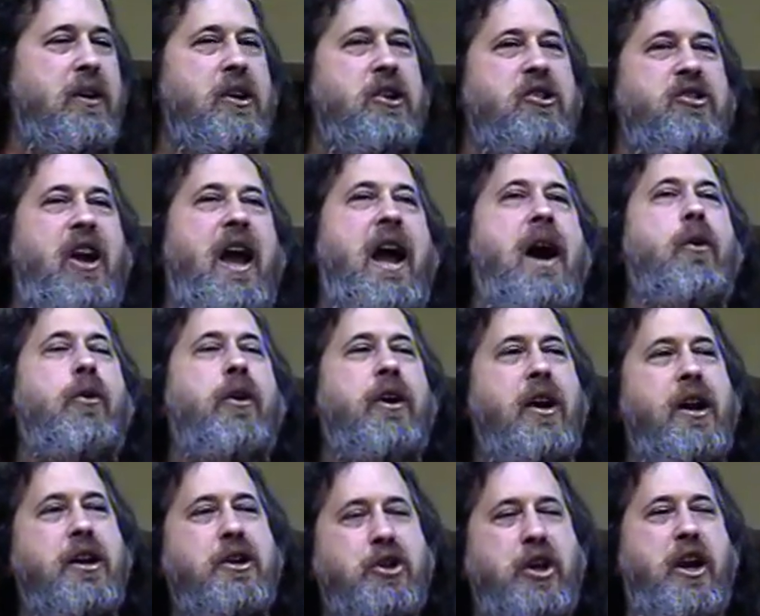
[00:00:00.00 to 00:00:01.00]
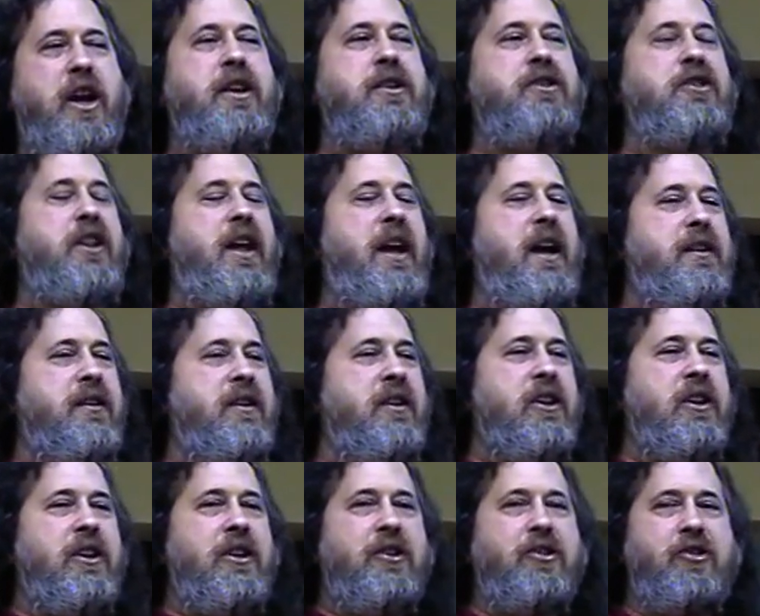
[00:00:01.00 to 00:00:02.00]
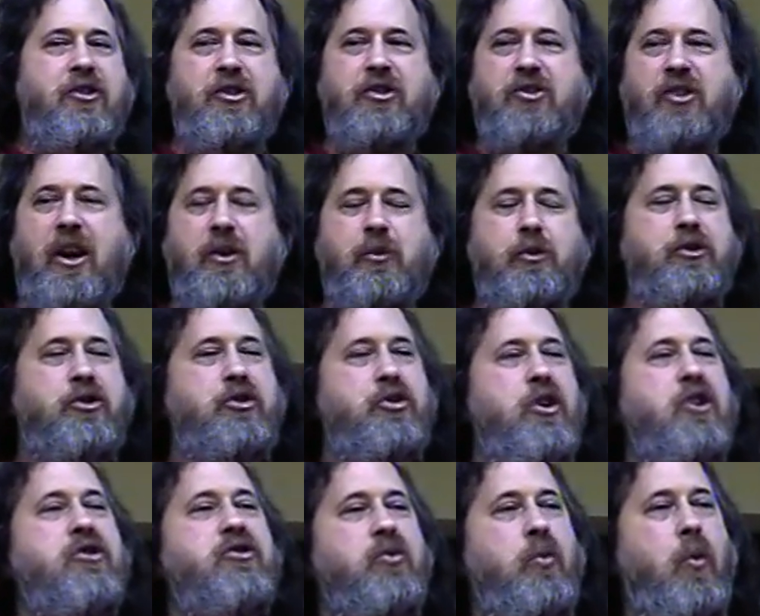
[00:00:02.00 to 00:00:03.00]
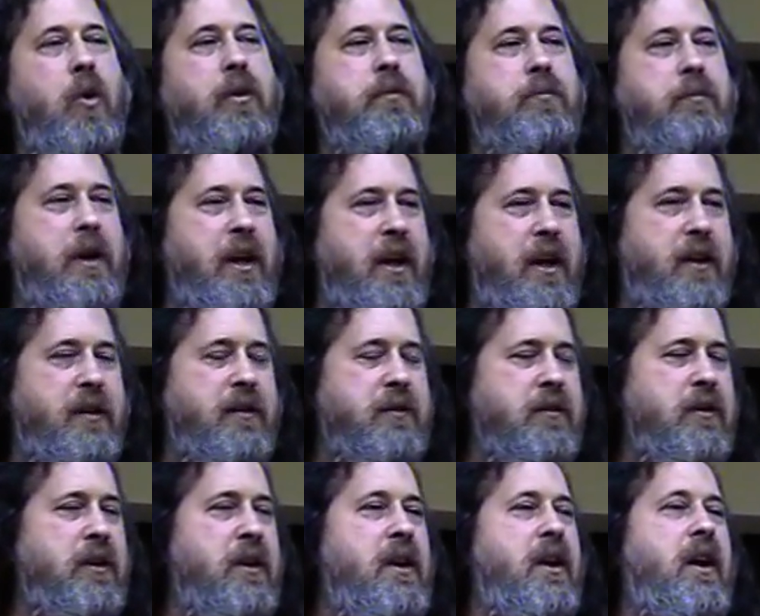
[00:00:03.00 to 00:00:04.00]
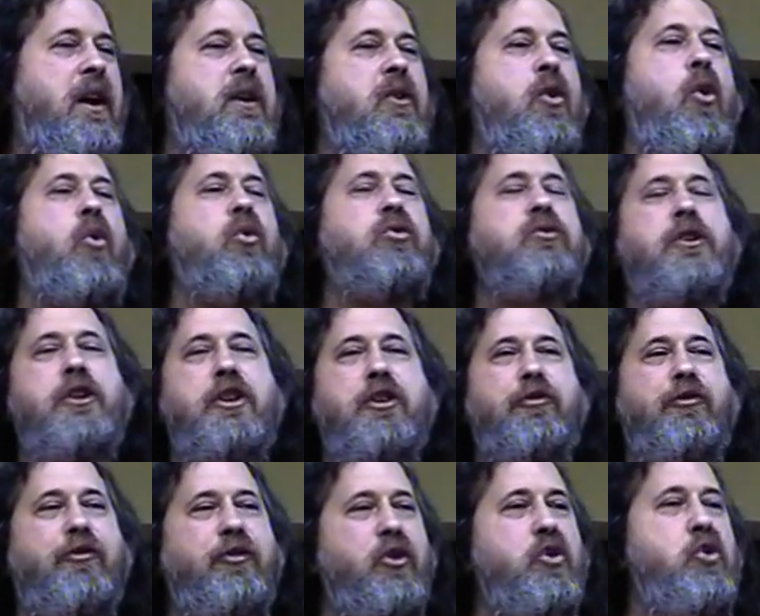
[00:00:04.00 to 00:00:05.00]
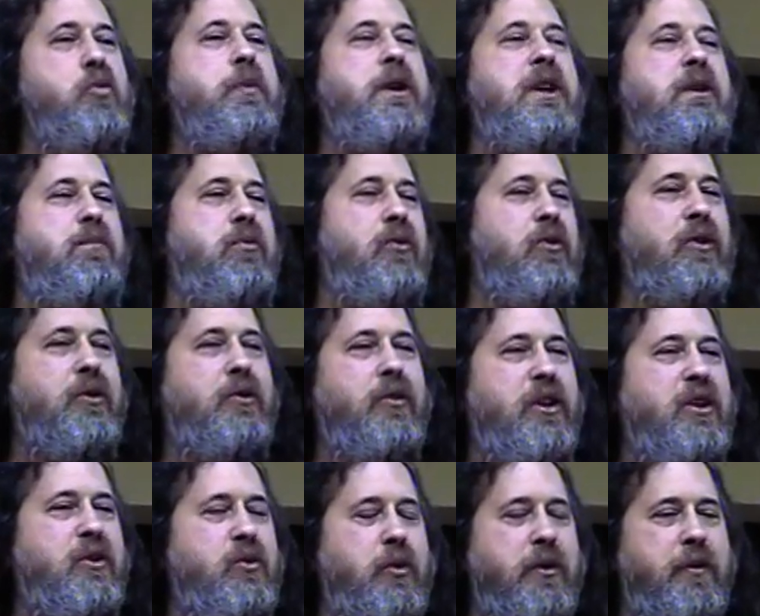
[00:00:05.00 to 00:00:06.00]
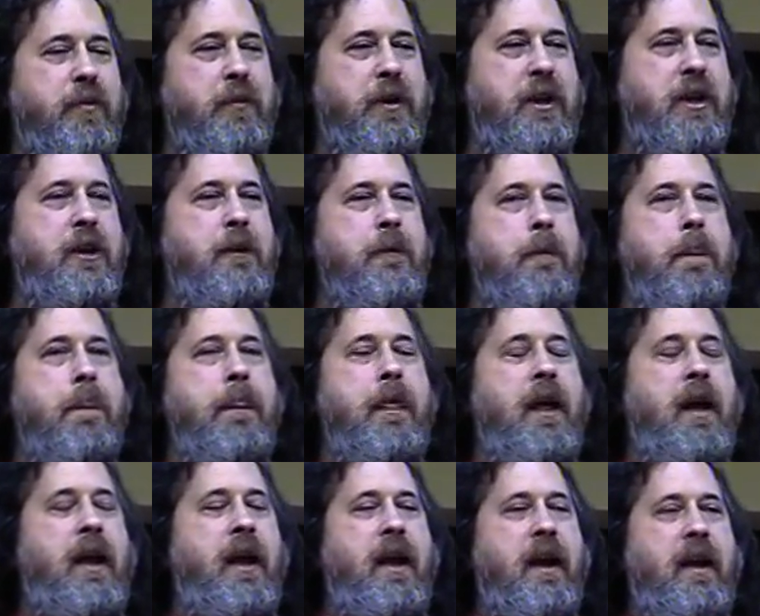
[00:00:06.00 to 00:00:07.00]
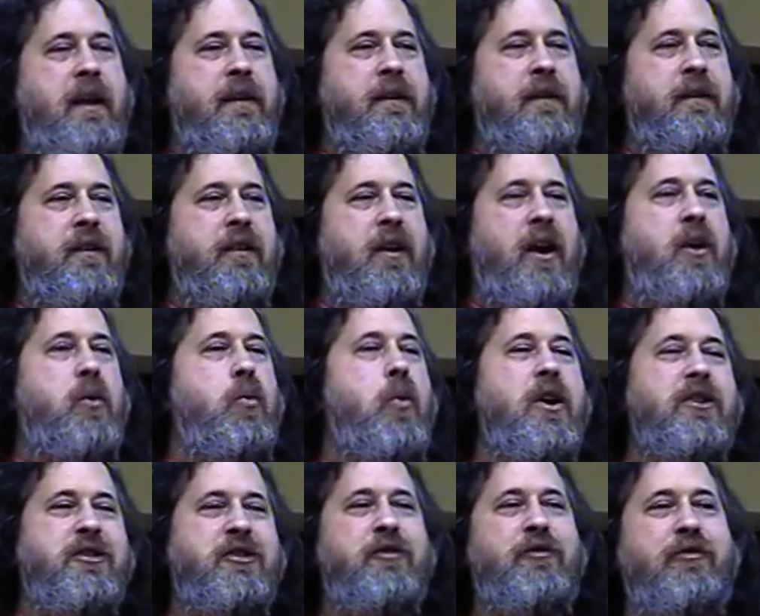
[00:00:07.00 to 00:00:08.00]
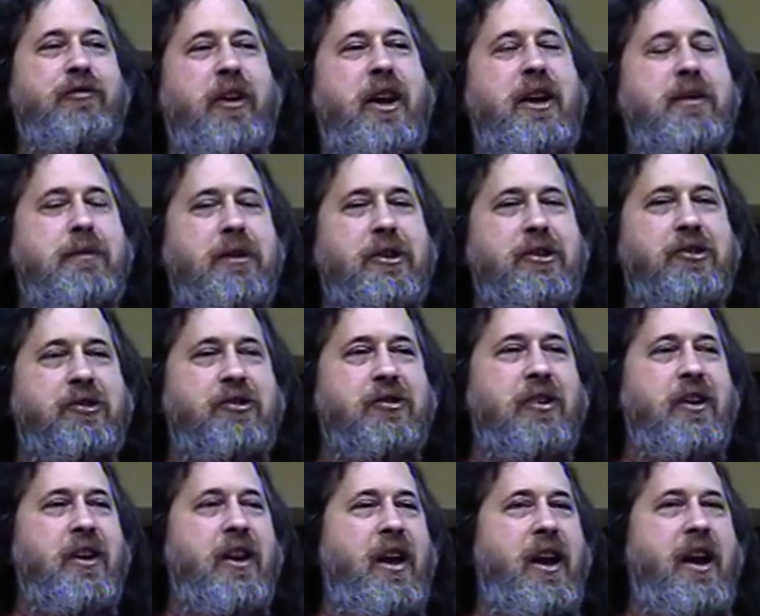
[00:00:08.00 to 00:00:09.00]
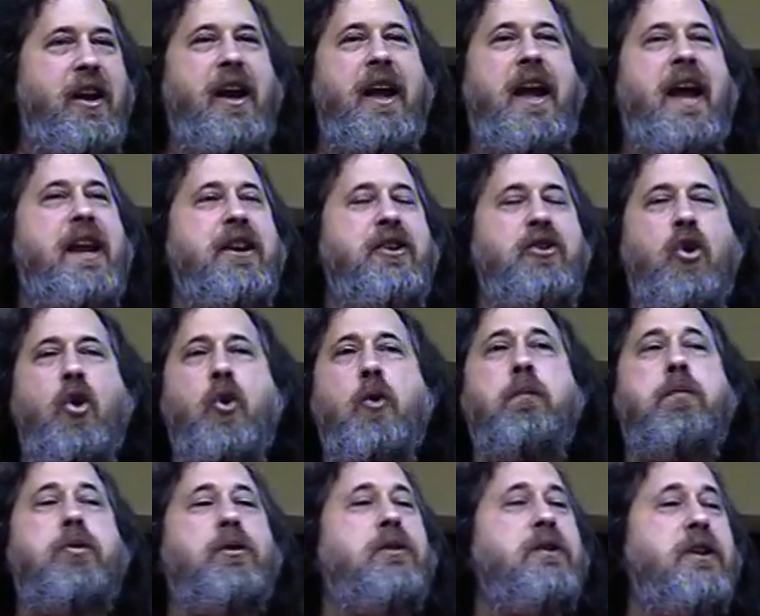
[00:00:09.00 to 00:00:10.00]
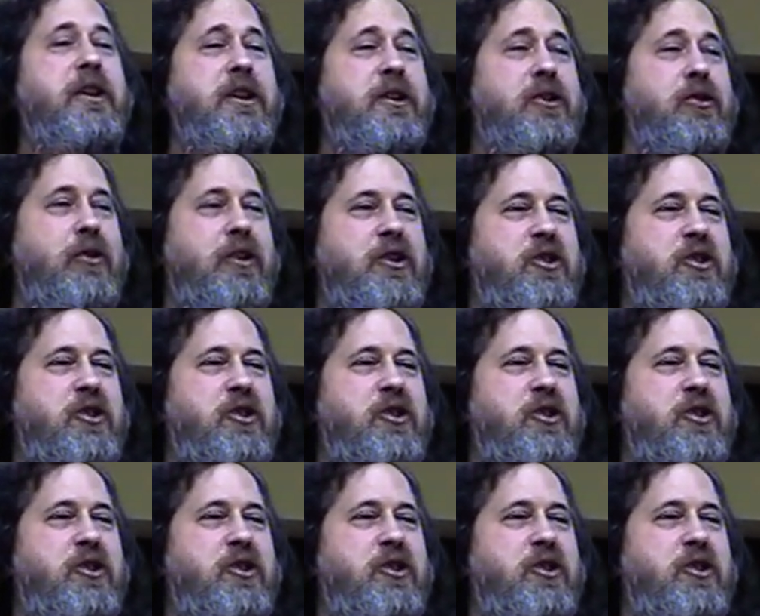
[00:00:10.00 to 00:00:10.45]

So how could I change that? Since I was just one man and only a few people agreed with me, and I wasn't famous and I had no political